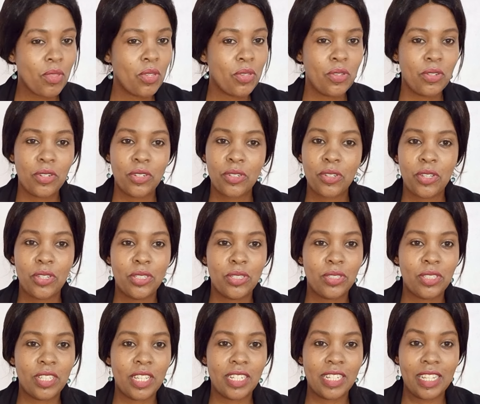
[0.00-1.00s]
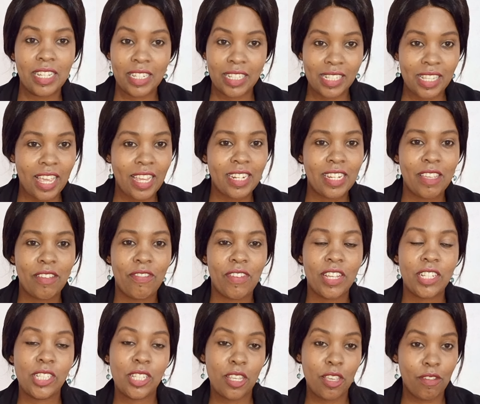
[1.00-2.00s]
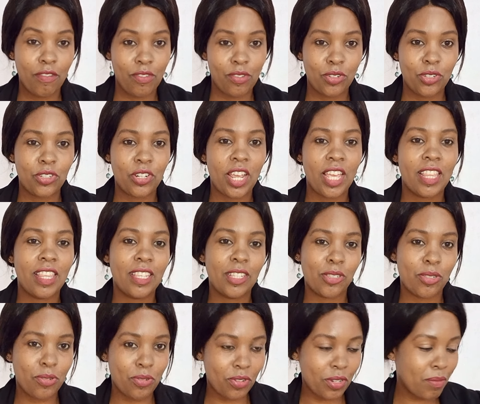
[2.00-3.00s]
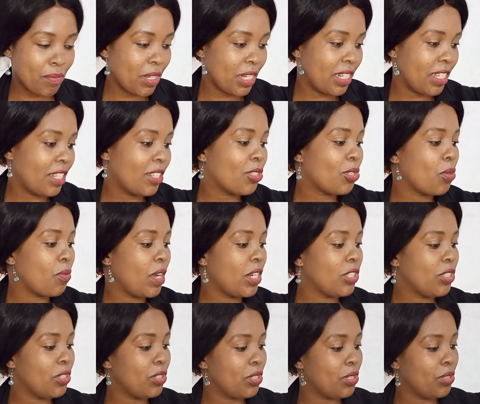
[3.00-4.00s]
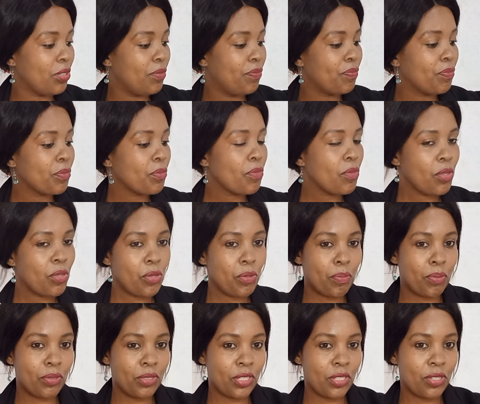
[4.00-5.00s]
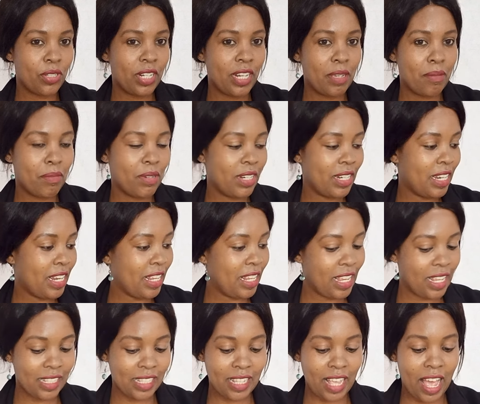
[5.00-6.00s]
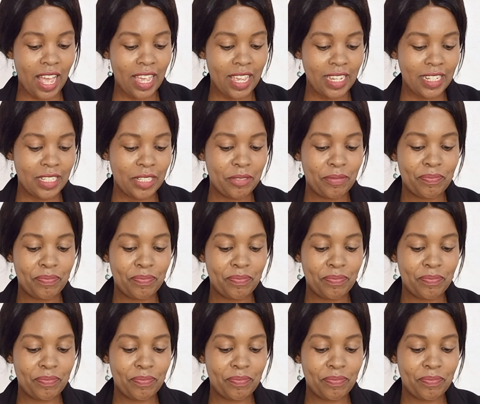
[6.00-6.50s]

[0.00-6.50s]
You're not going to get any side effects if you try this remedy. So what you do, you put your lemon aside.